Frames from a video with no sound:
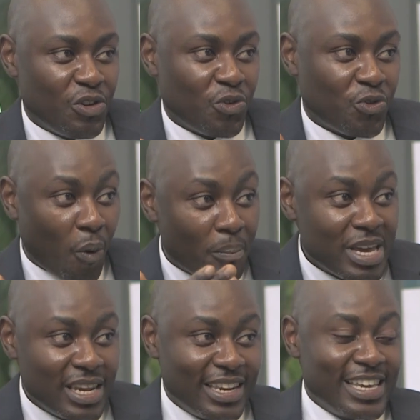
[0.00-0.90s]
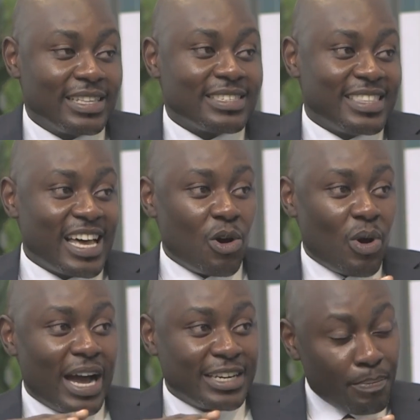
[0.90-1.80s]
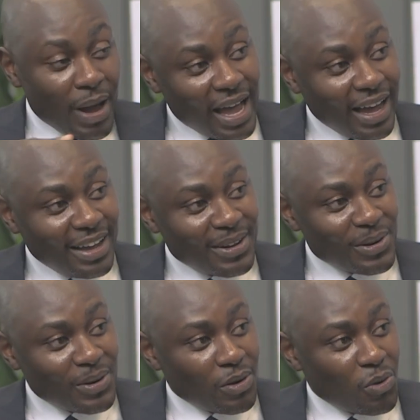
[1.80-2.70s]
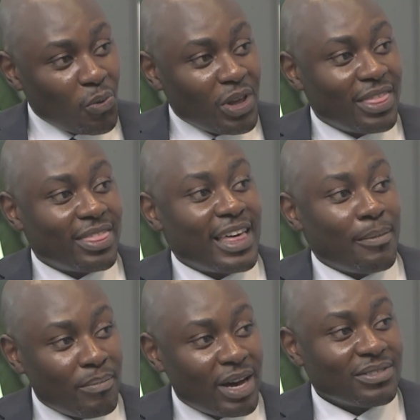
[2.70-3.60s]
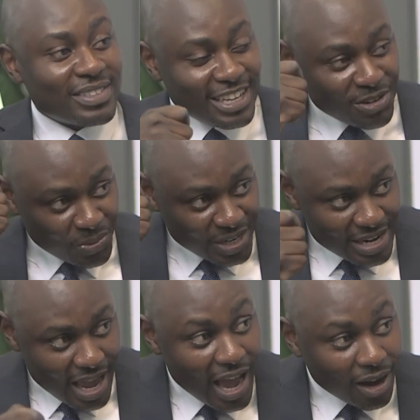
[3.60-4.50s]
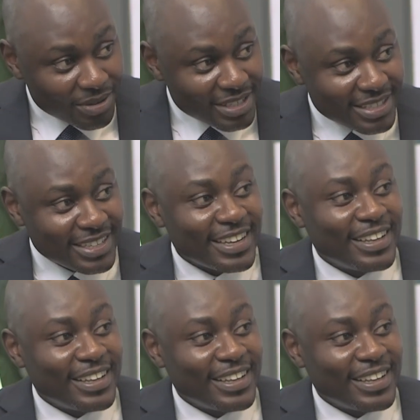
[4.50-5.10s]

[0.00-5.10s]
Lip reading: So meaning it's now at par with the amount that went out